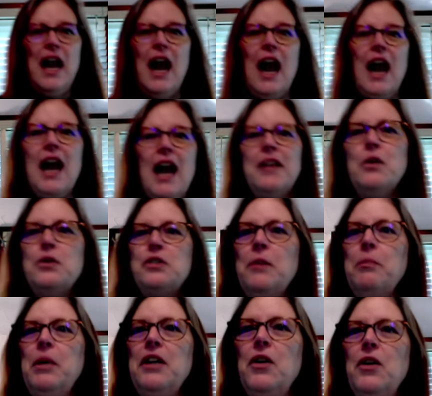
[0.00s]
I, know
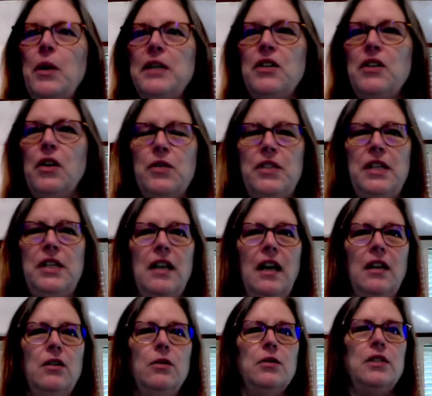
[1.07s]
somebody who went to go see that
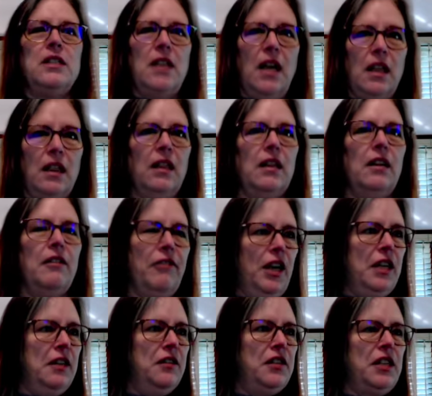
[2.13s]
who's deathly afraid
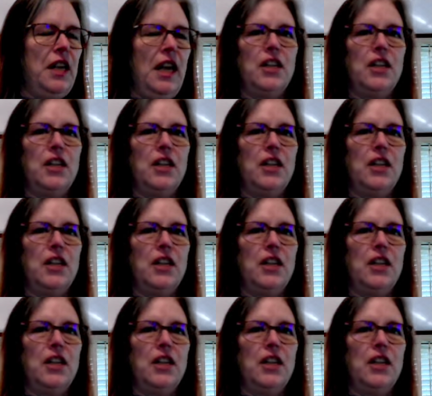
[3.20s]
of snakes.